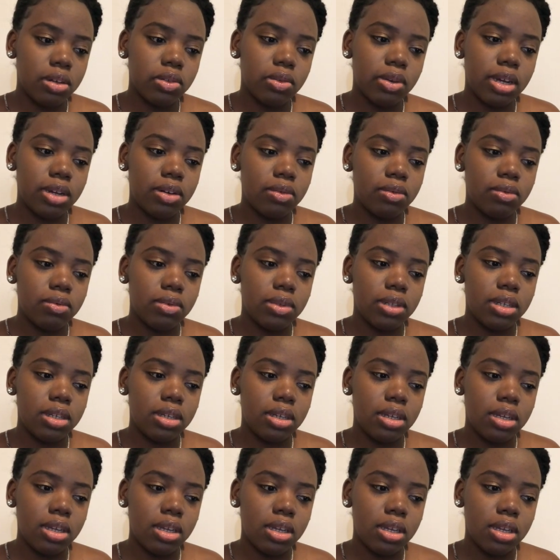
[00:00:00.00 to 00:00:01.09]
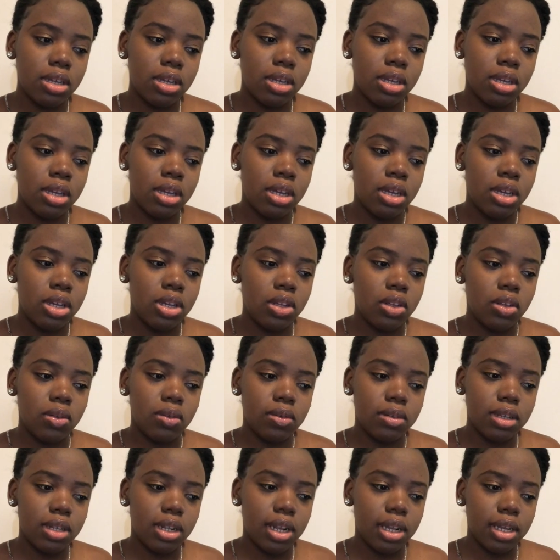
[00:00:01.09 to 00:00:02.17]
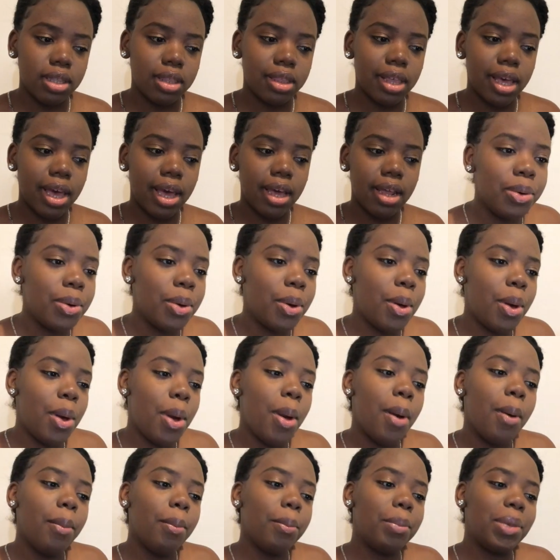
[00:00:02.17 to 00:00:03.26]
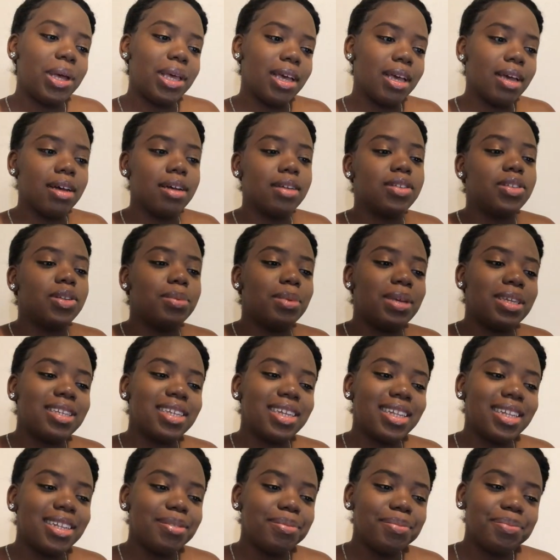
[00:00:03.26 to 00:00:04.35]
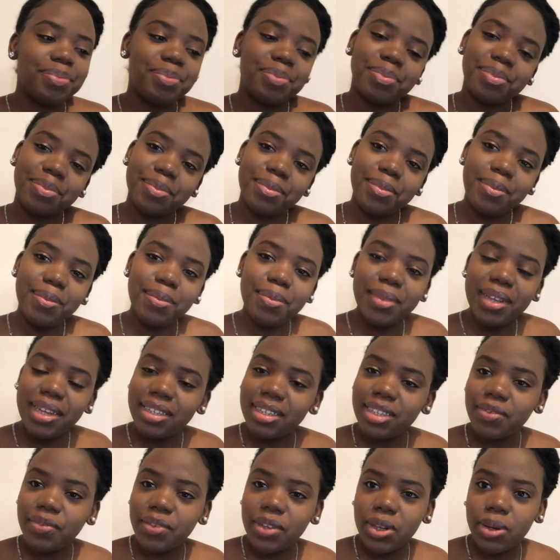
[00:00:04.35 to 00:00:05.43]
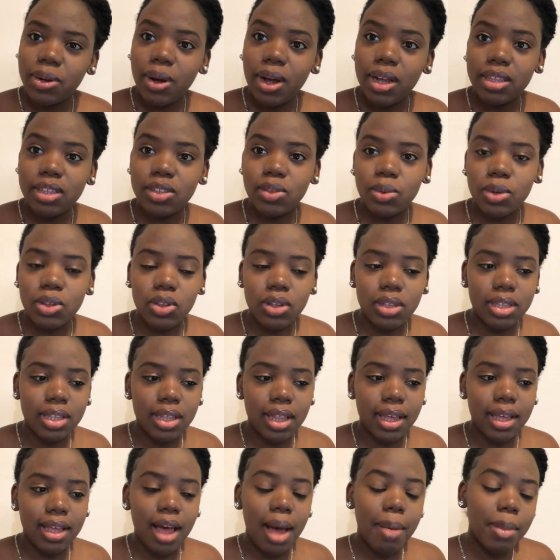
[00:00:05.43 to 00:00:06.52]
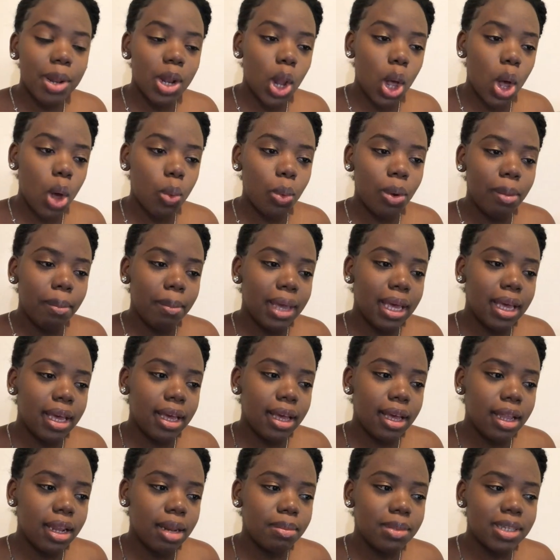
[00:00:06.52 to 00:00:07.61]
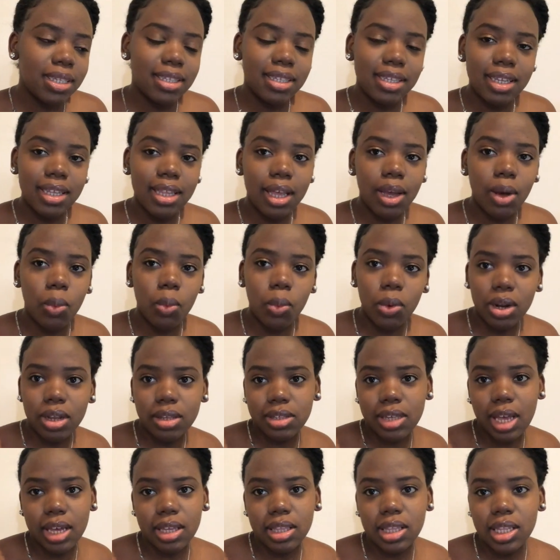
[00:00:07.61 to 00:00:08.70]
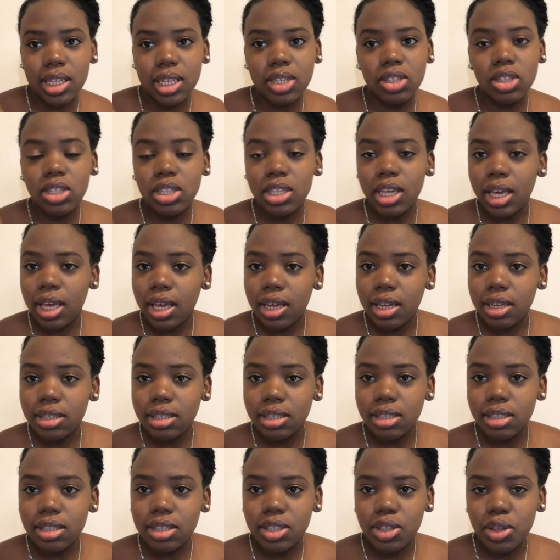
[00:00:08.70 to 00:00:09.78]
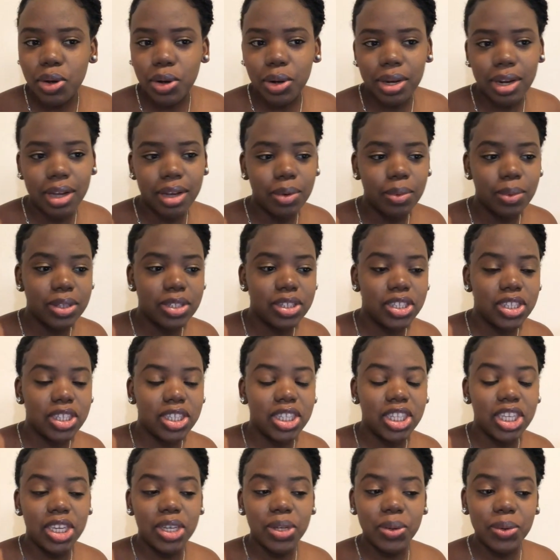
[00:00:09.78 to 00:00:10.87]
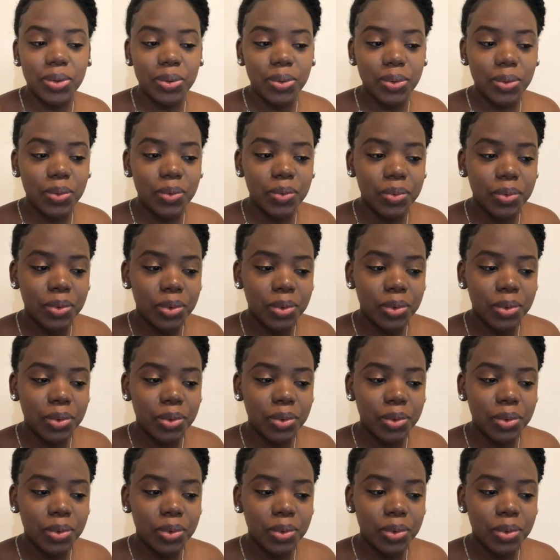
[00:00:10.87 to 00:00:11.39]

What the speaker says: although I don't really use it like that. But yeah, so basically this video, I just want y'all to like come along with me. Let me see like what has actually changed, or like what's new,